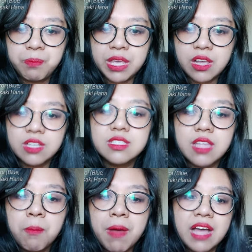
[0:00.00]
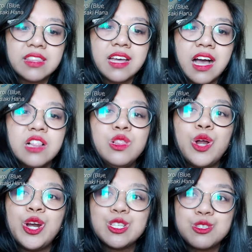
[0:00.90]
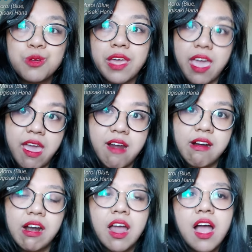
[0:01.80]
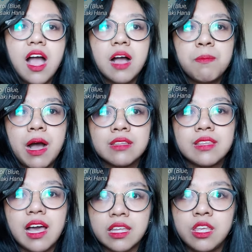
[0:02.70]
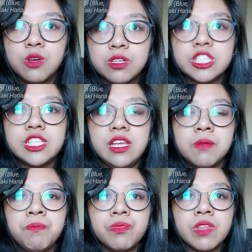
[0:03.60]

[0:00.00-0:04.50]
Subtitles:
because Tabata learned to care about Akiyoshi,